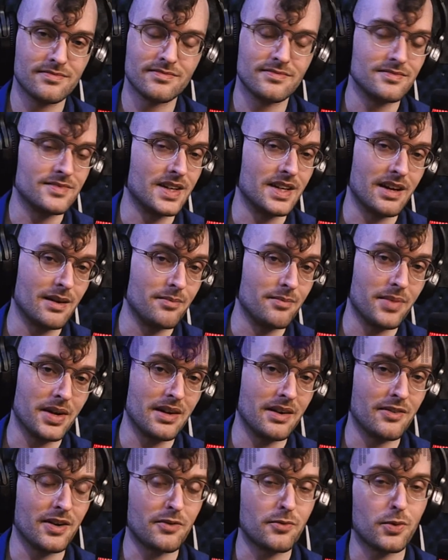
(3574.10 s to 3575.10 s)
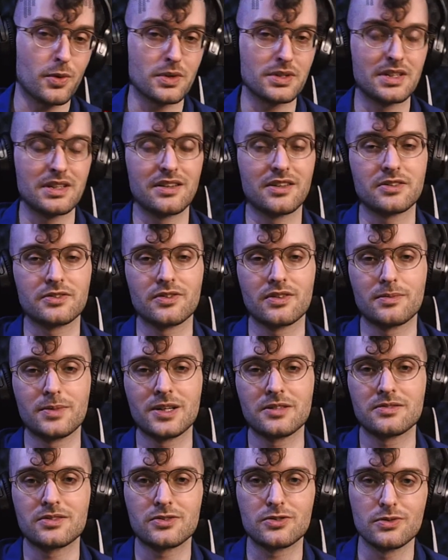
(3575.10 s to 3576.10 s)
like I'm paying like $1,400 a
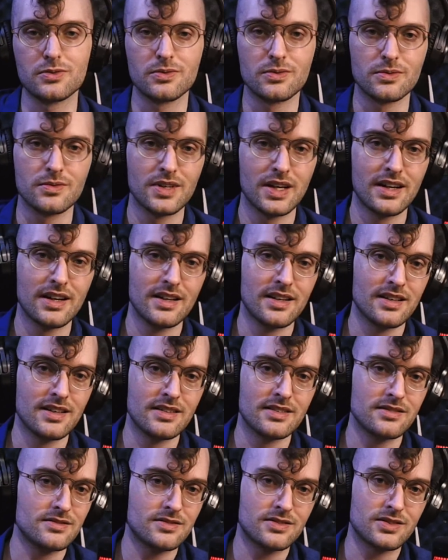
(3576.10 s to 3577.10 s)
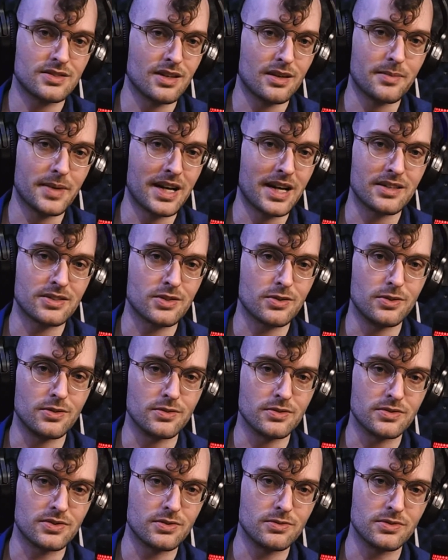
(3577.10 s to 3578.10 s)
month to some
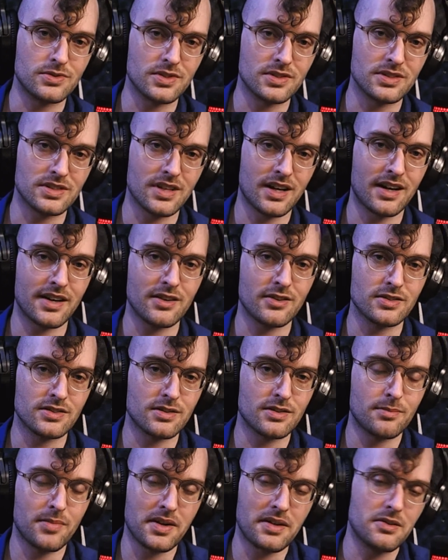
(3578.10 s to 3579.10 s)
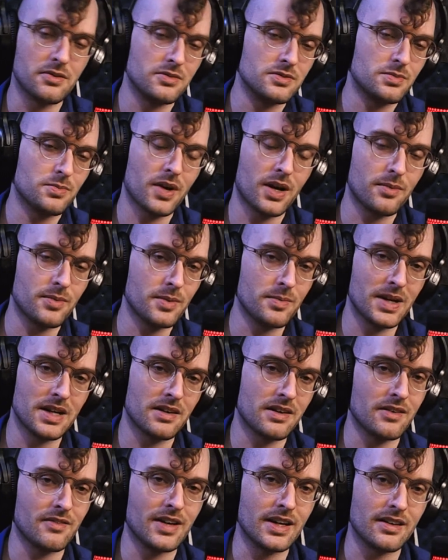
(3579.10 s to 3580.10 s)
assholes who just hire somebody who's probably
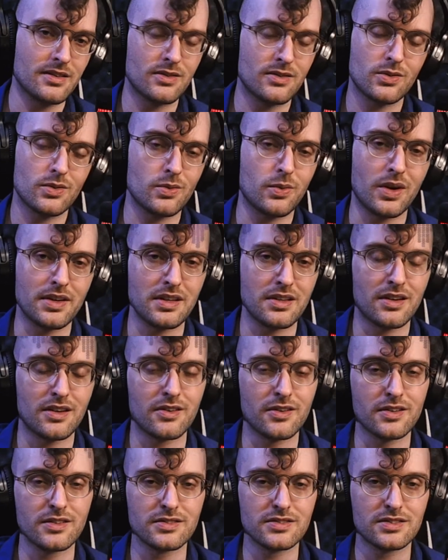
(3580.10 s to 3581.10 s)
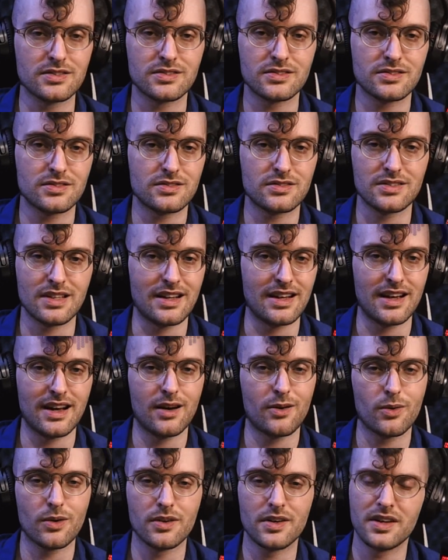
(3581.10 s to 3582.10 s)
making like $20 an
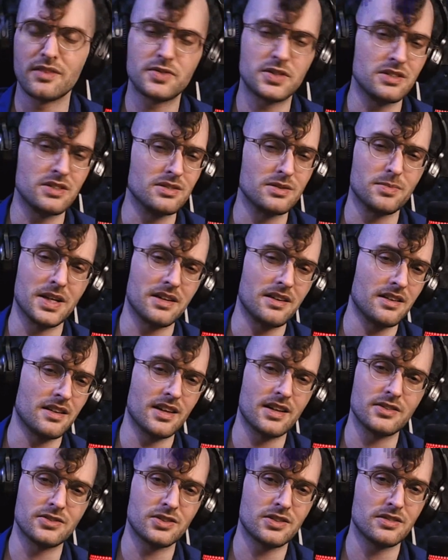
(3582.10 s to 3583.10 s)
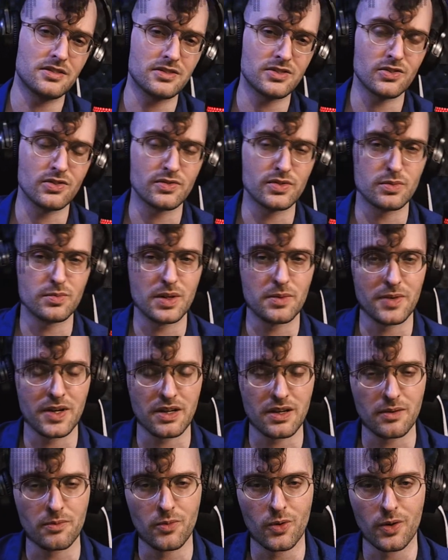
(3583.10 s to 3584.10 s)
hour. If she's making that, she deserves to be
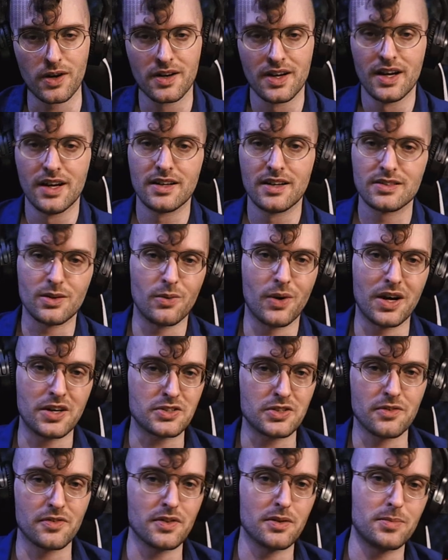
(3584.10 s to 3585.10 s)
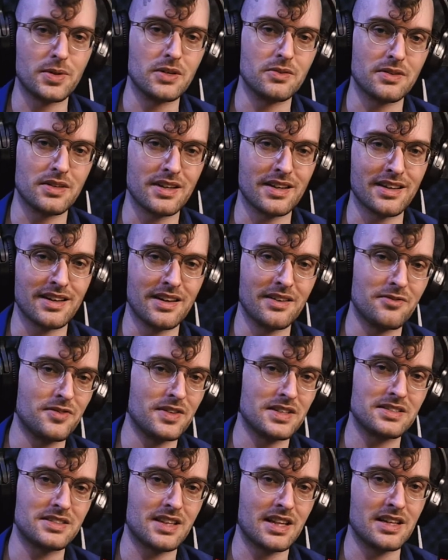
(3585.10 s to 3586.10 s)
making more, to watch over the building and
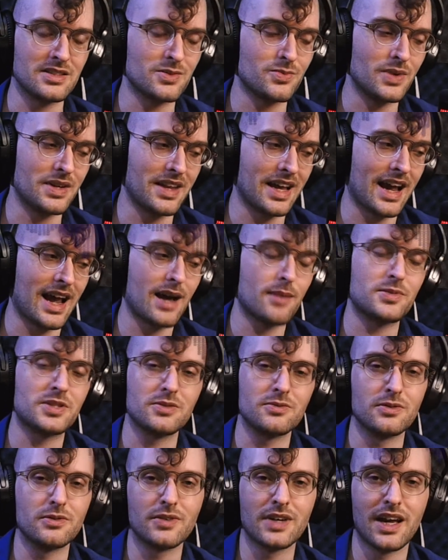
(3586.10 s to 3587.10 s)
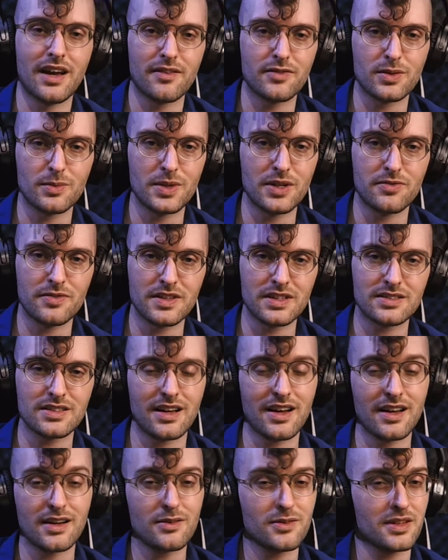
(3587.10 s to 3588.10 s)
fix things when they absolutely have to be fixed.
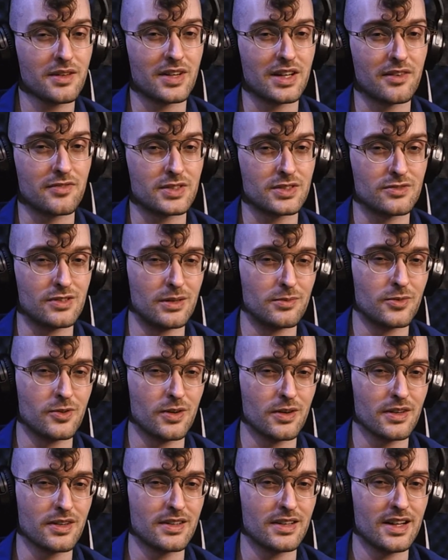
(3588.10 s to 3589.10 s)
I don't even have Slumlord